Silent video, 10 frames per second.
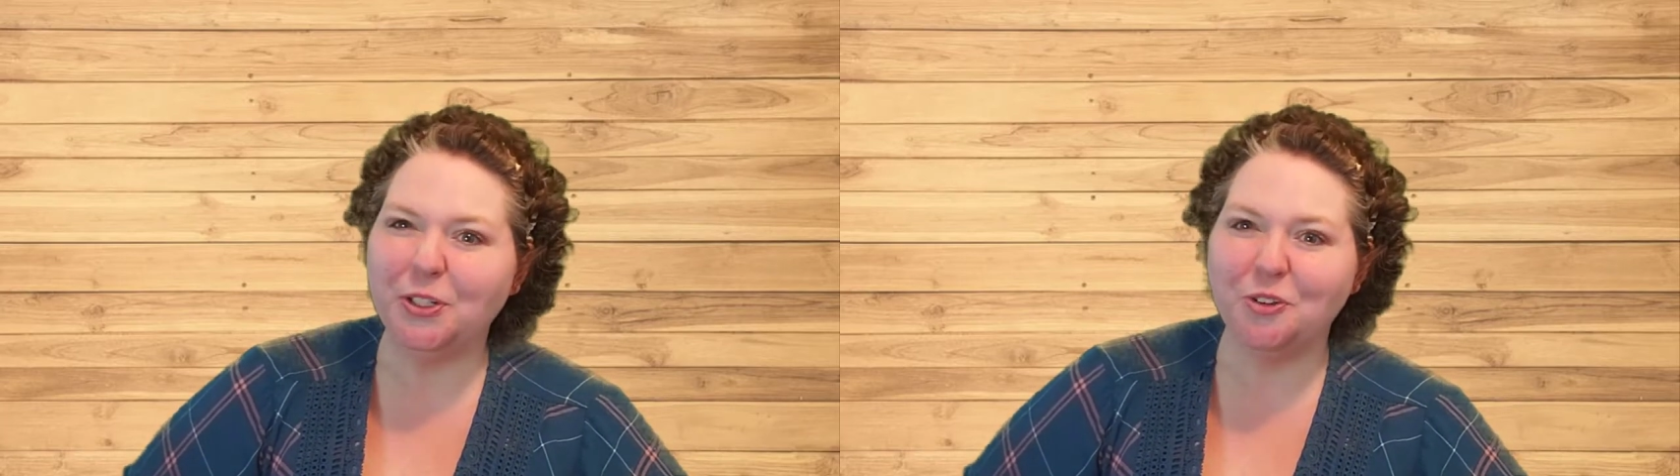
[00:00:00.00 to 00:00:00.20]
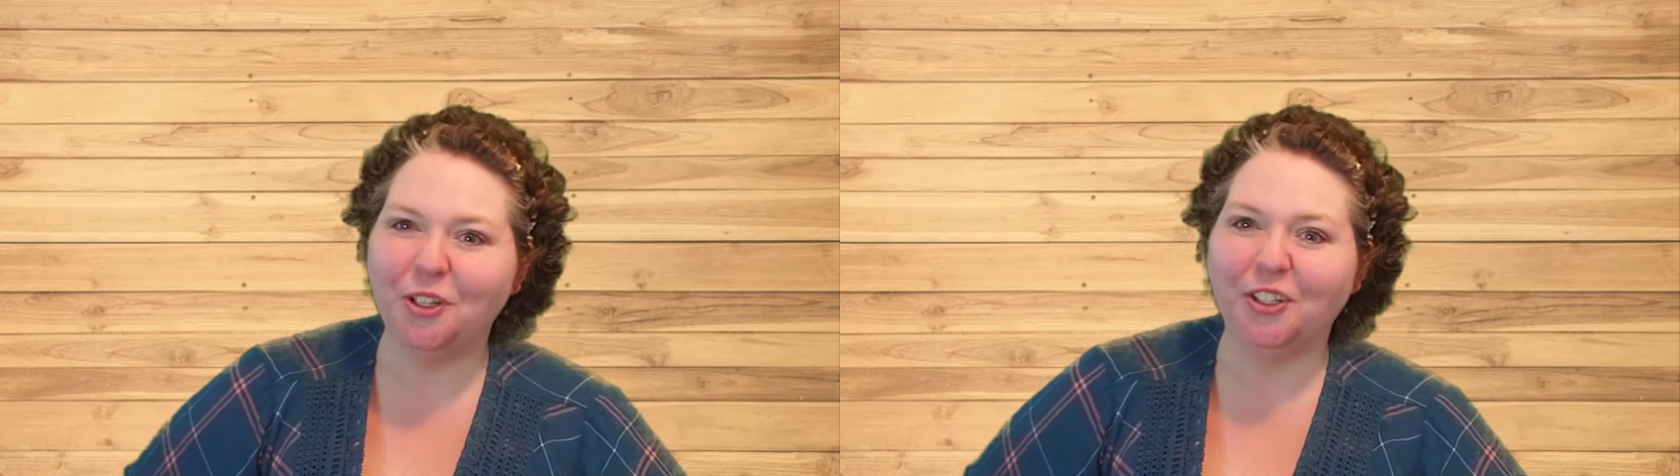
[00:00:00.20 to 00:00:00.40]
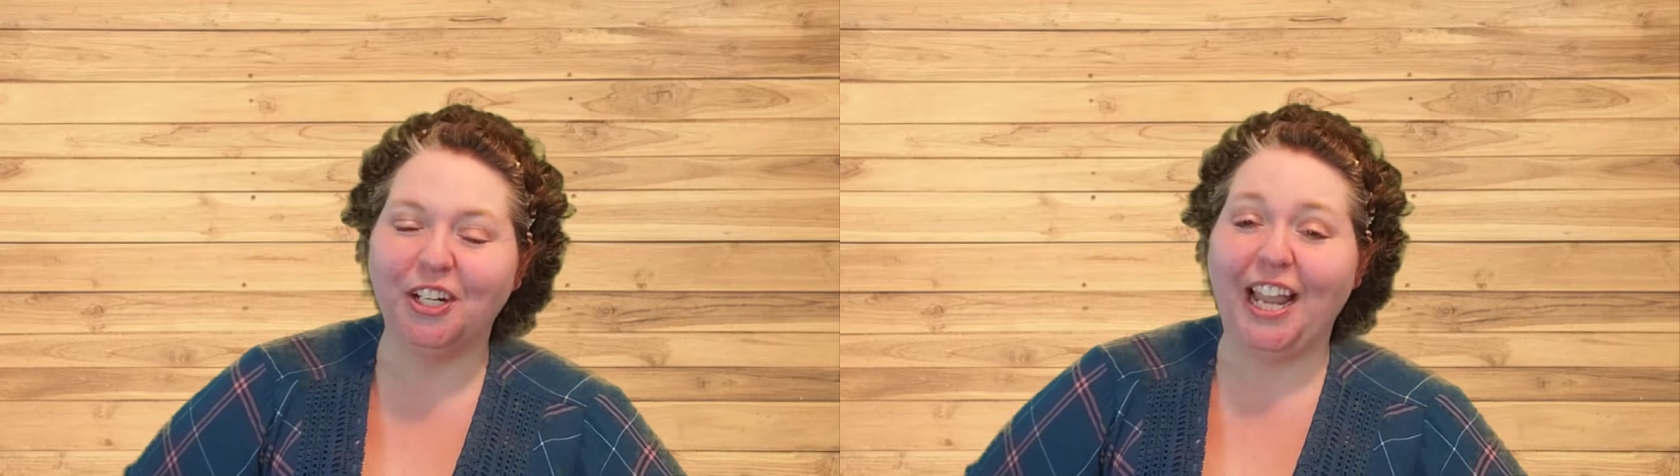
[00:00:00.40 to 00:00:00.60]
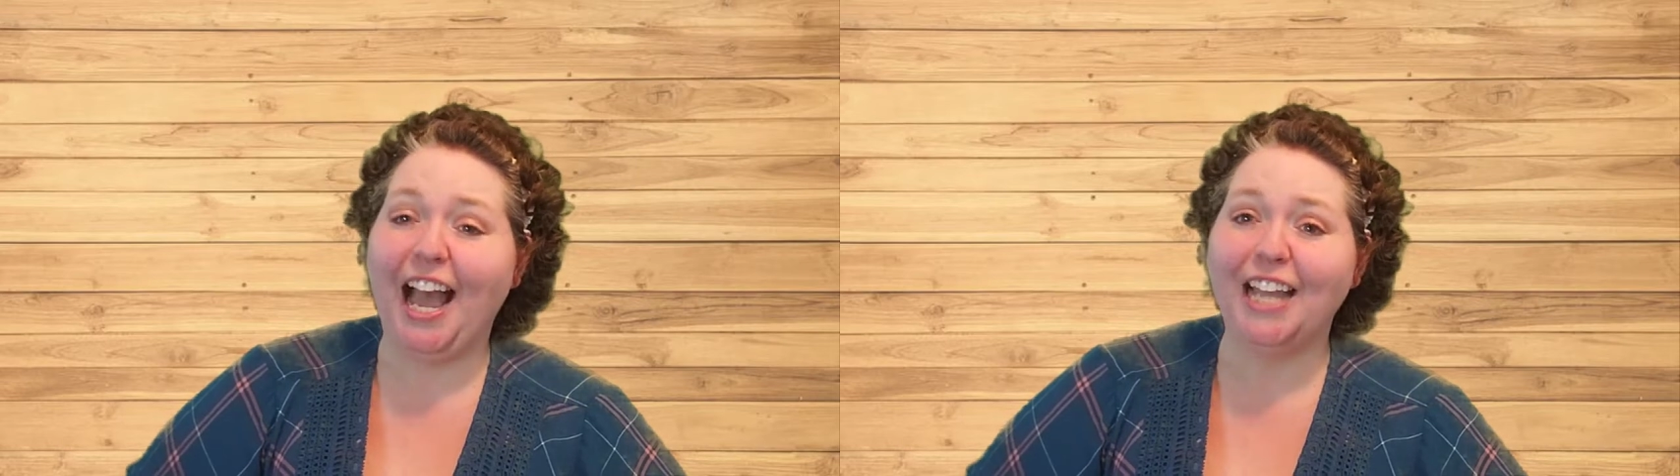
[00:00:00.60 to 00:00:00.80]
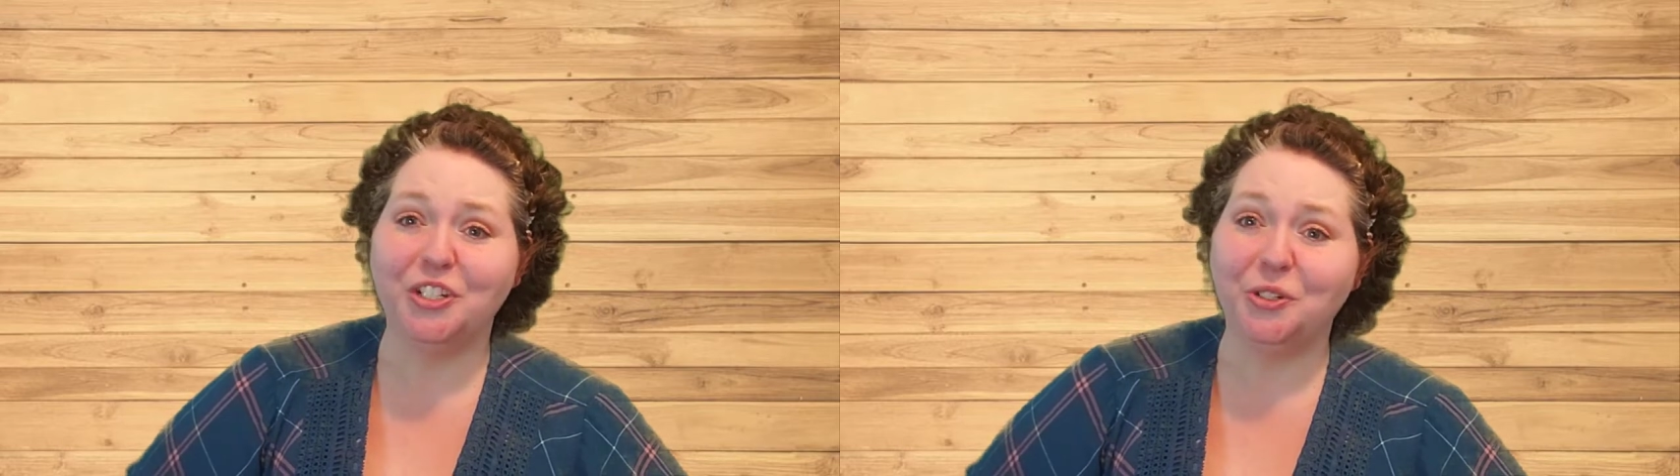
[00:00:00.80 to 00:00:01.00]
enjoy learning,
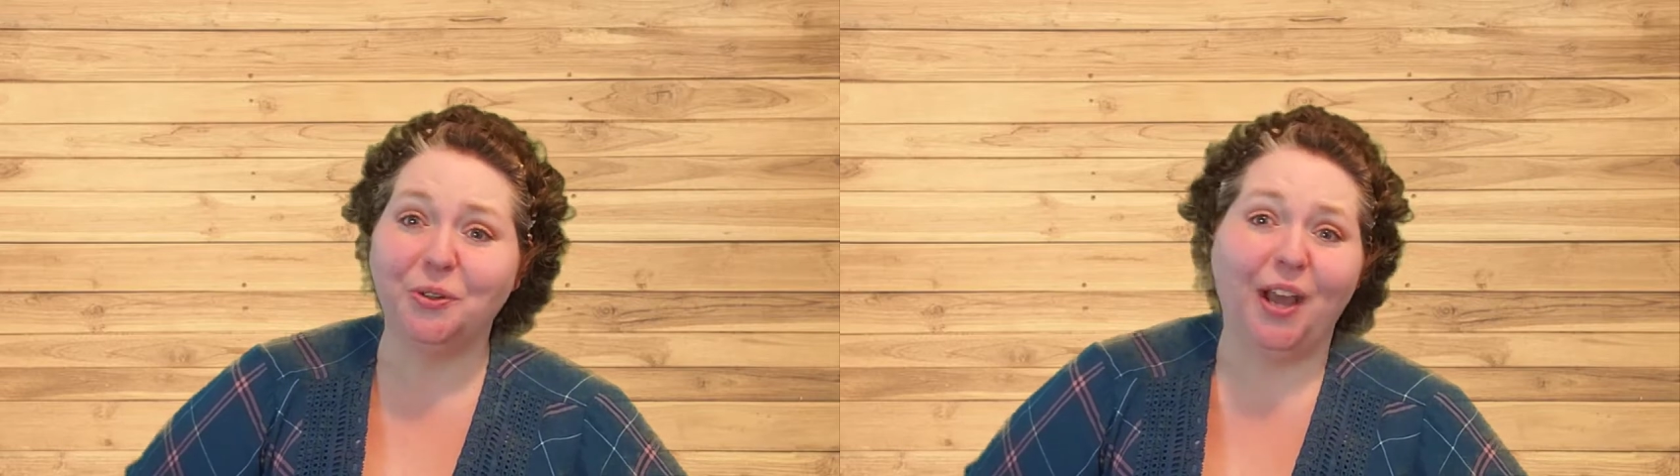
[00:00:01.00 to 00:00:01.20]
I do.